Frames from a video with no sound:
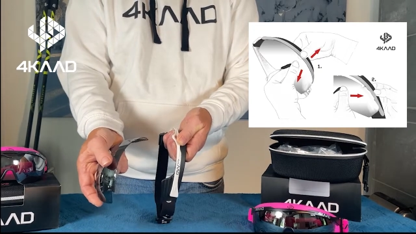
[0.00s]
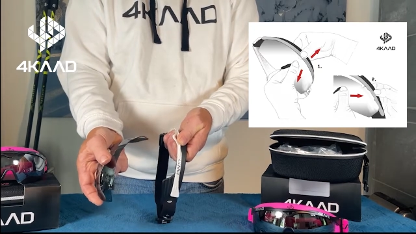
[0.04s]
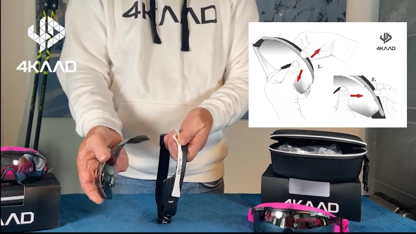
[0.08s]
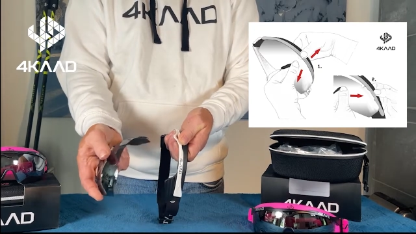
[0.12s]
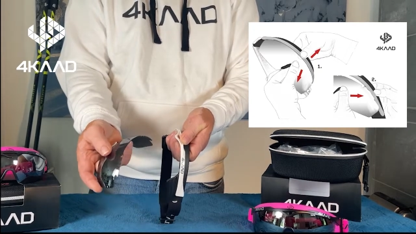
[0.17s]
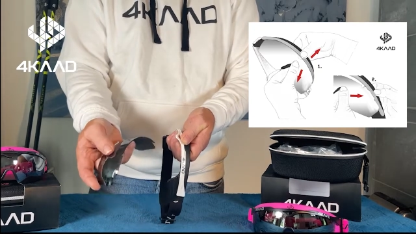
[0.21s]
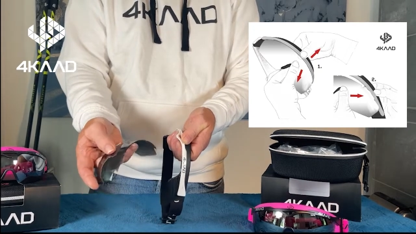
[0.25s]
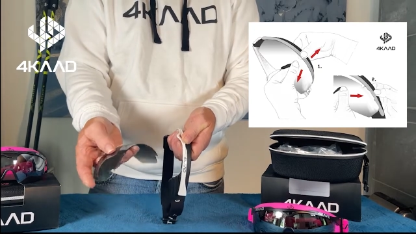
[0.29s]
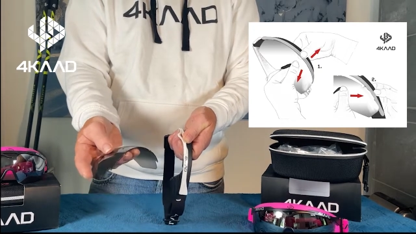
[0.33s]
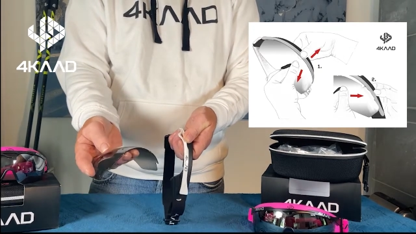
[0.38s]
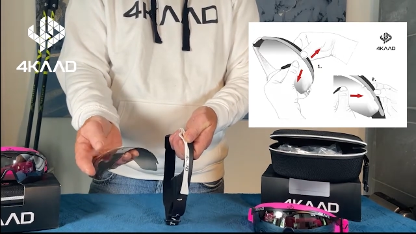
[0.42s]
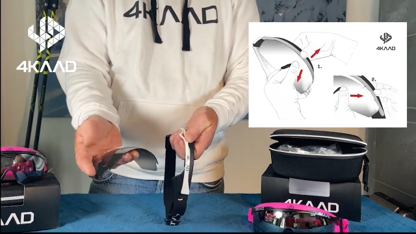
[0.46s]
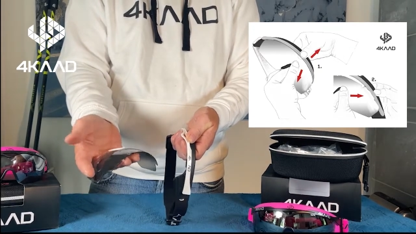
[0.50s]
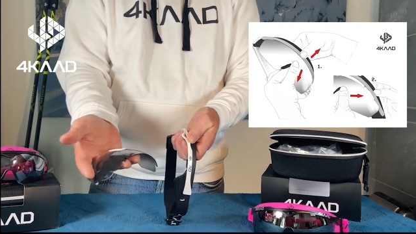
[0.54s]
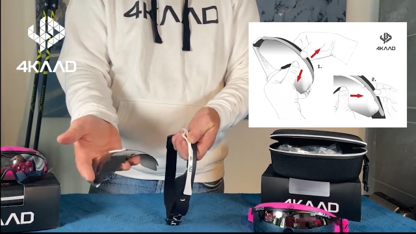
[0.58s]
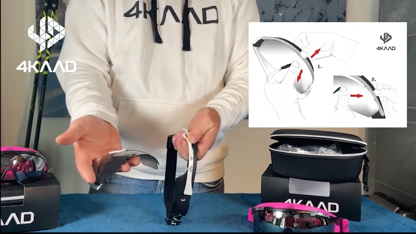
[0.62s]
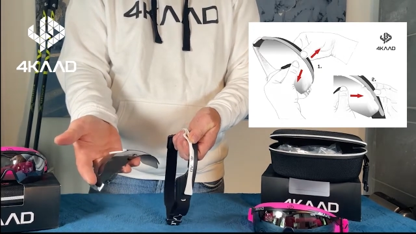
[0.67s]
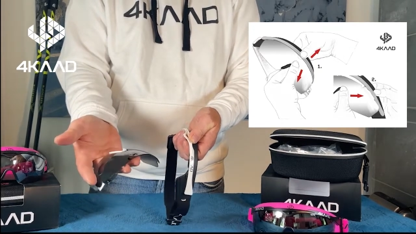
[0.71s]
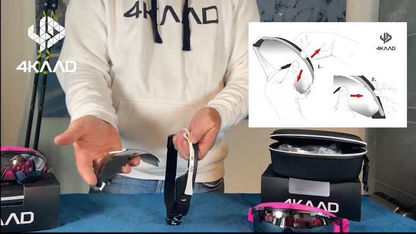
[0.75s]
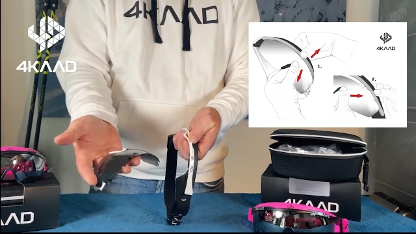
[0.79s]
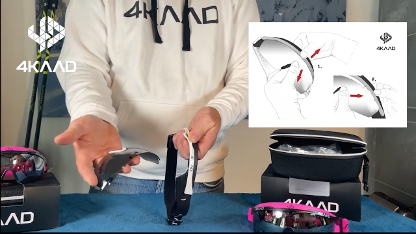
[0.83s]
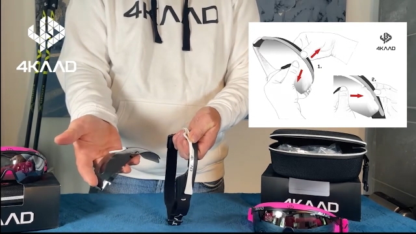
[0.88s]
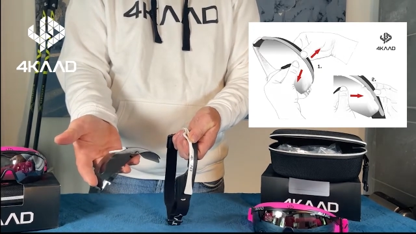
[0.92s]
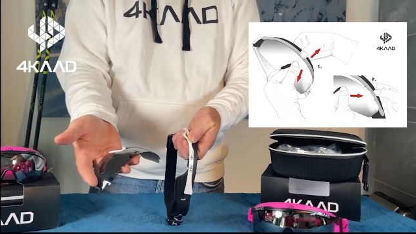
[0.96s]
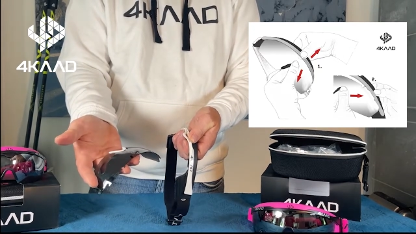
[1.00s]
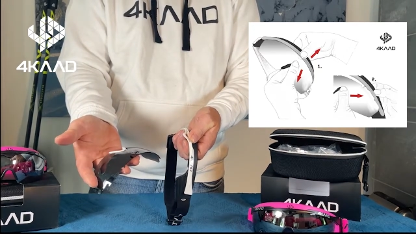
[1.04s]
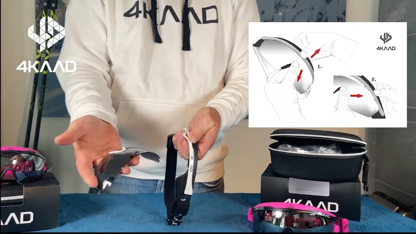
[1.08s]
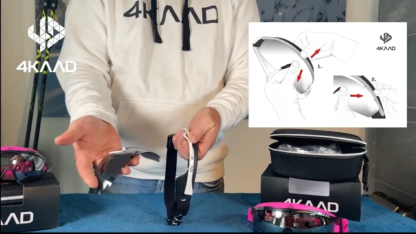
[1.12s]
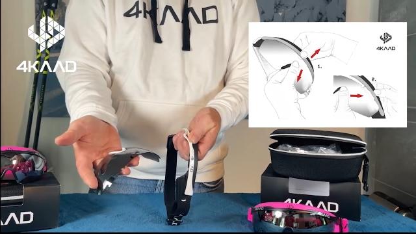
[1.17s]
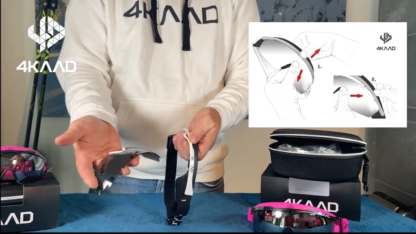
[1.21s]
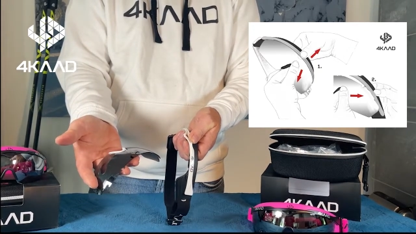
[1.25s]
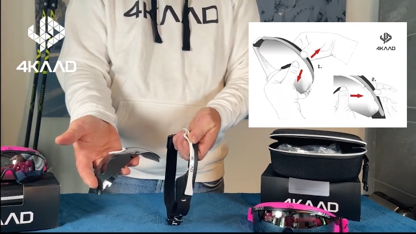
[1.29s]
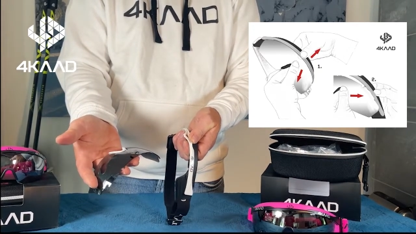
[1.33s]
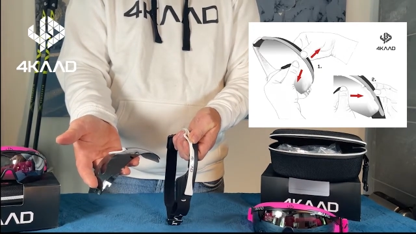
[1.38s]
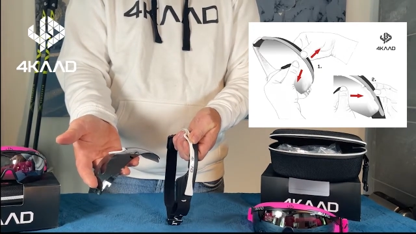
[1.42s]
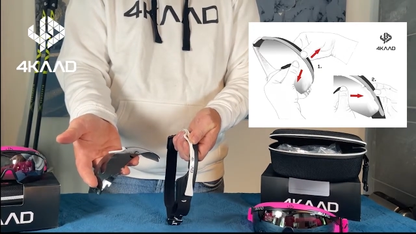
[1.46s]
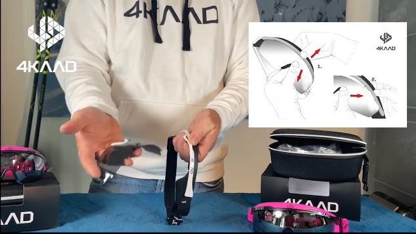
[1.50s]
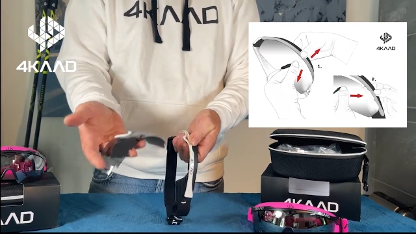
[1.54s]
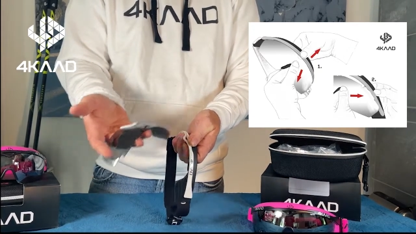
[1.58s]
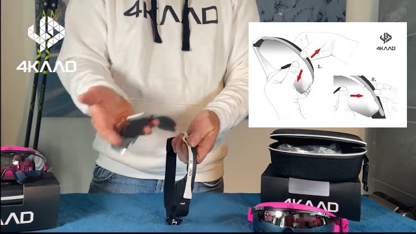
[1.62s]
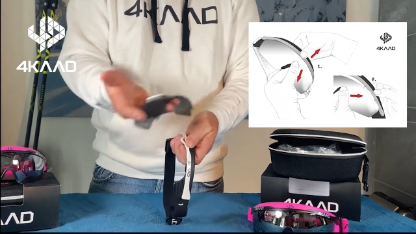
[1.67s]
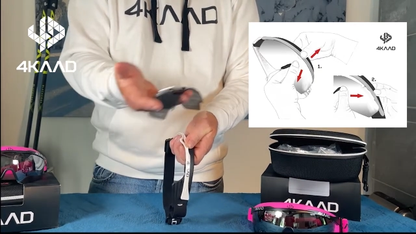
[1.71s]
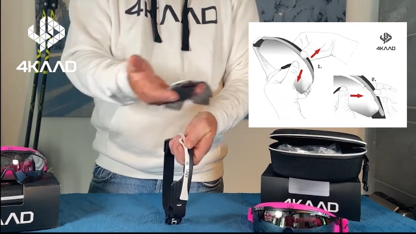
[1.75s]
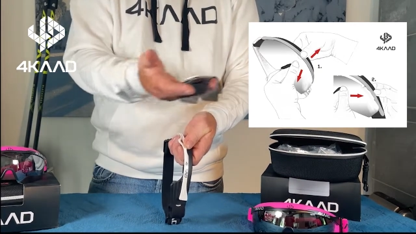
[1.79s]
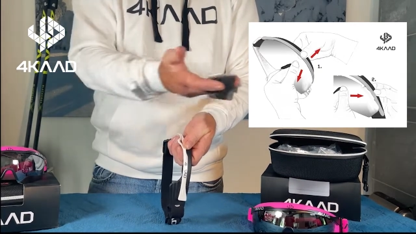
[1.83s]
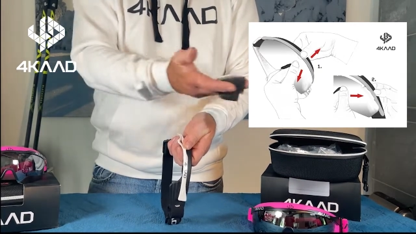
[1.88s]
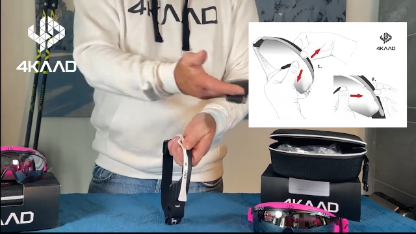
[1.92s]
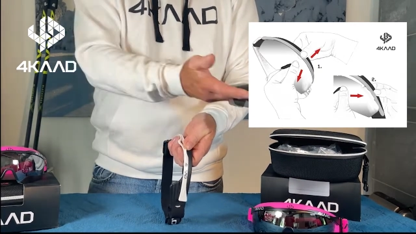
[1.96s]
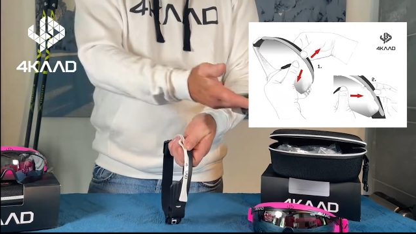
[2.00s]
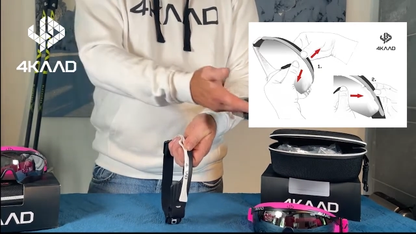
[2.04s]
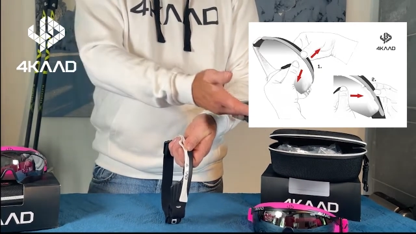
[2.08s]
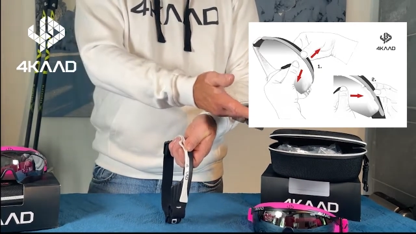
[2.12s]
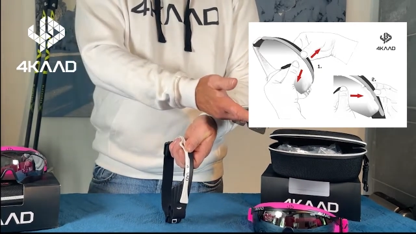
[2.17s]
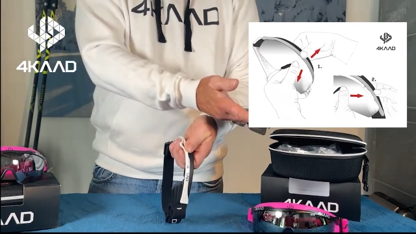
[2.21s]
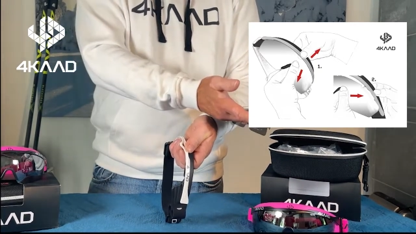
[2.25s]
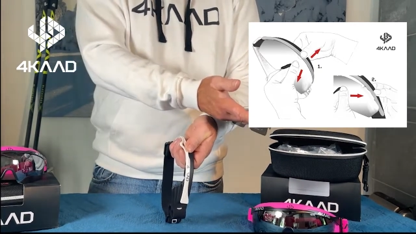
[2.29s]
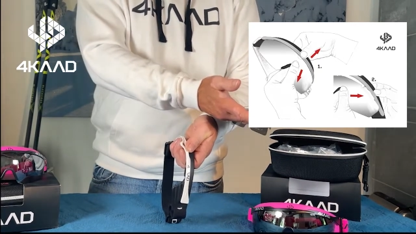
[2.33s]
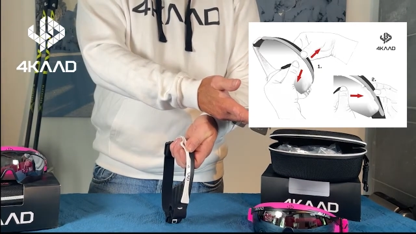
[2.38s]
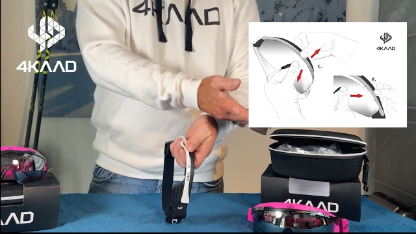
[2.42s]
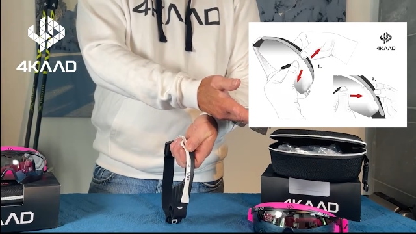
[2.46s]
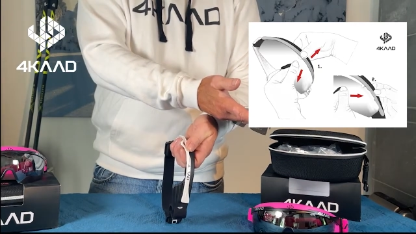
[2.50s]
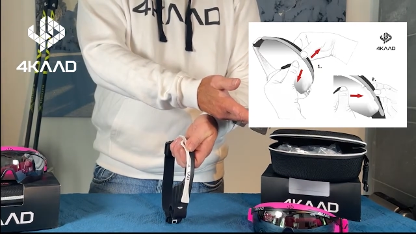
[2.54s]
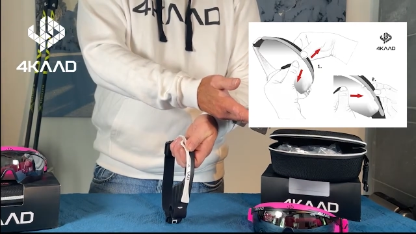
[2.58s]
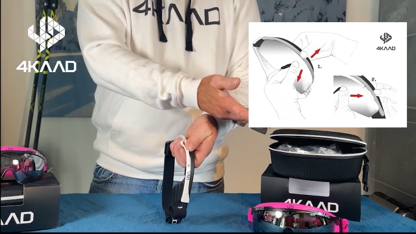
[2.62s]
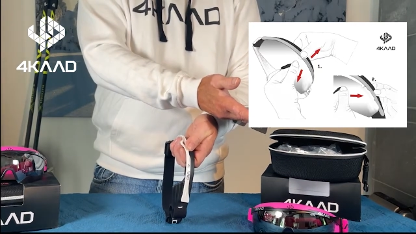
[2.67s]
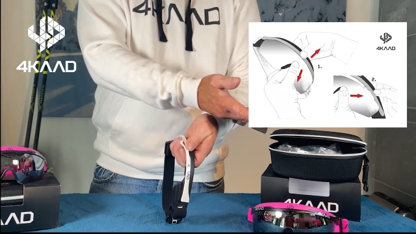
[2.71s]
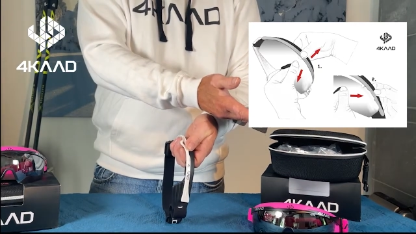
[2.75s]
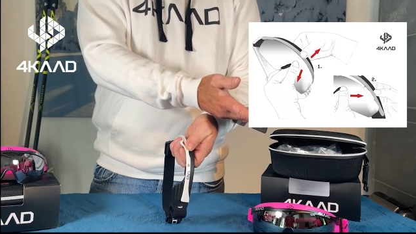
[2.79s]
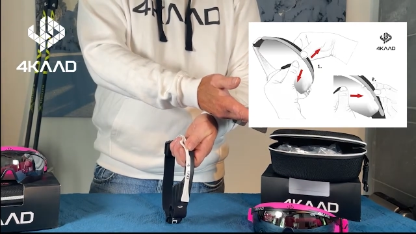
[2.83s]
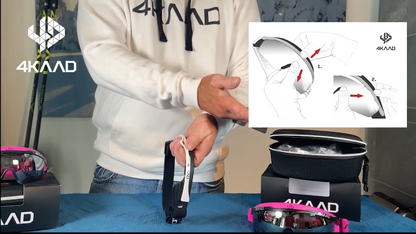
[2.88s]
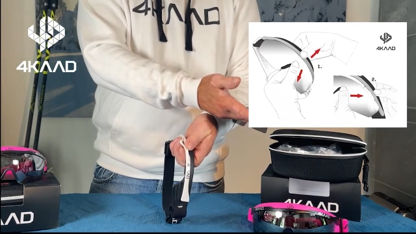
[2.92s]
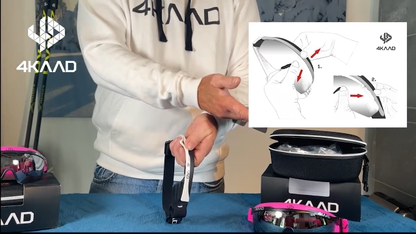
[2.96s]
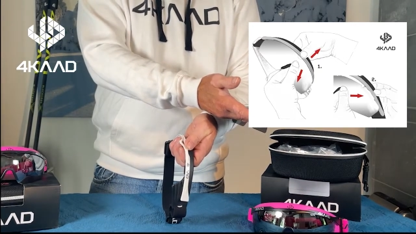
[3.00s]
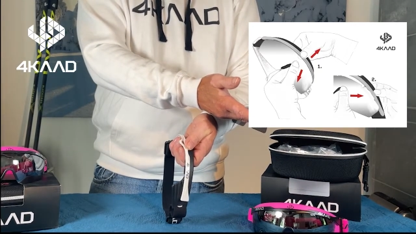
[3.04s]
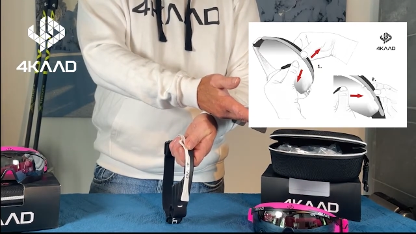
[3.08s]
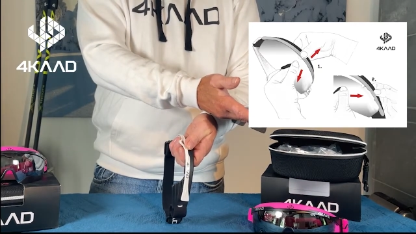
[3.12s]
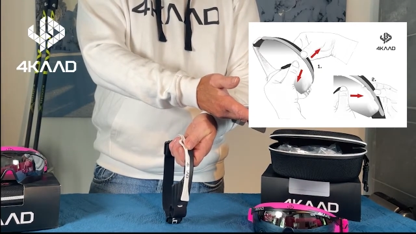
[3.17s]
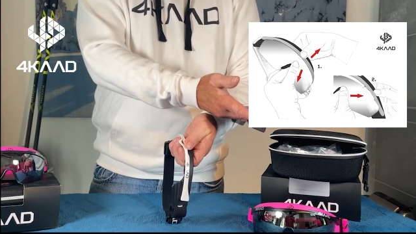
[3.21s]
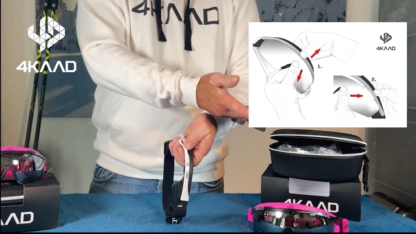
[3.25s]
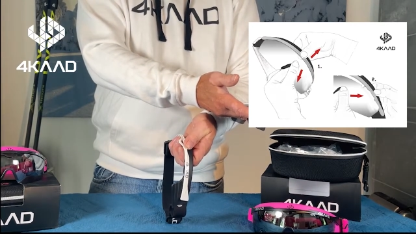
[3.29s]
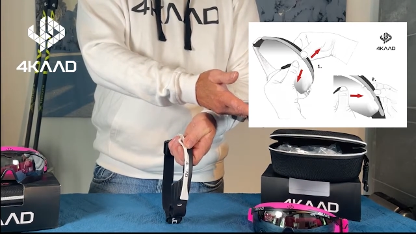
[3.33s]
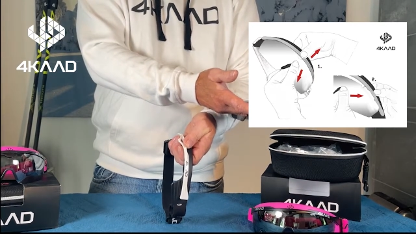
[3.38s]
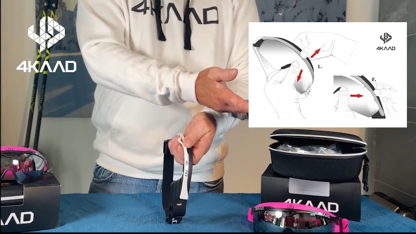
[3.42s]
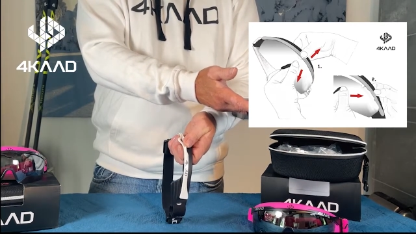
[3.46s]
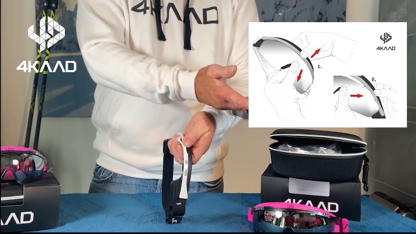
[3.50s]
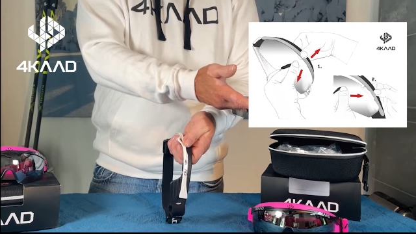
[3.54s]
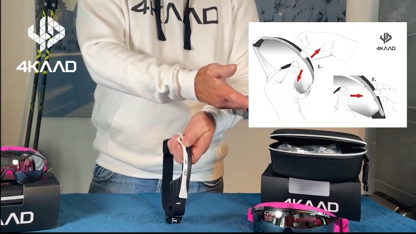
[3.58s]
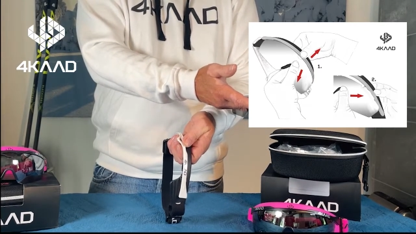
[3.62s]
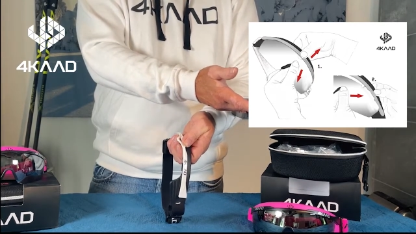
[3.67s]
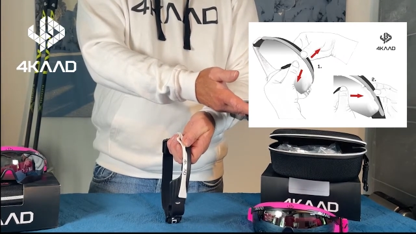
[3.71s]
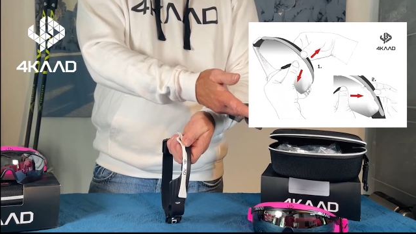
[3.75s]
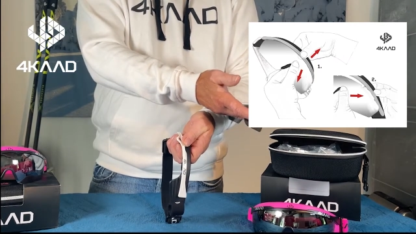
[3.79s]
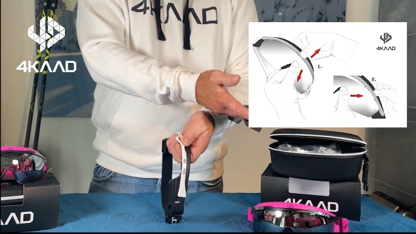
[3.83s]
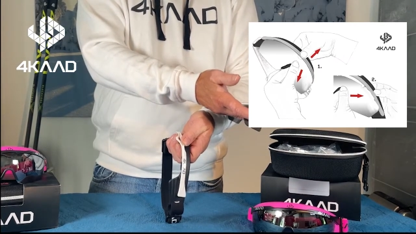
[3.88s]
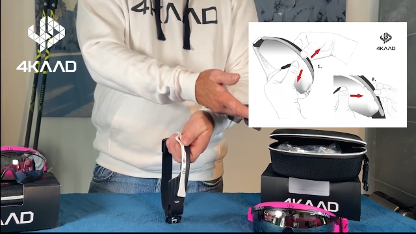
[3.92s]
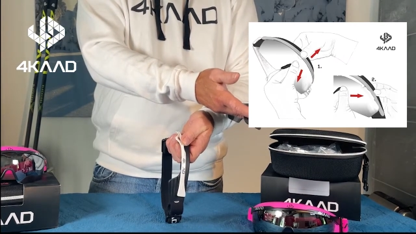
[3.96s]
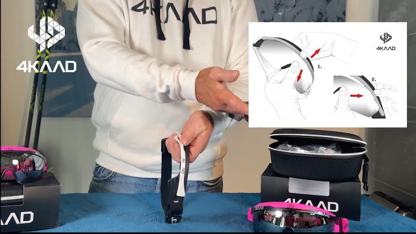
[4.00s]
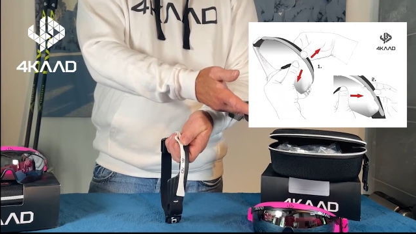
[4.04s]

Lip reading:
(no speaker visible)